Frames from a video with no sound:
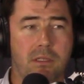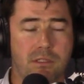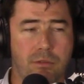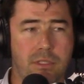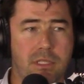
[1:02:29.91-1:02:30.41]

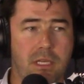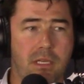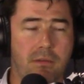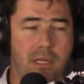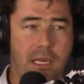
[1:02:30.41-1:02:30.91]

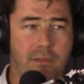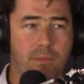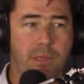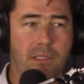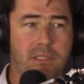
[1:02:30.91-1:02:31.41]
scrutiny,
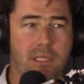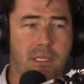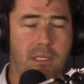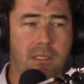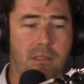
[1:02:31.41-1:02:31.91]

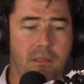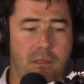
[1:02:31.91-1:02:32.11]
accountability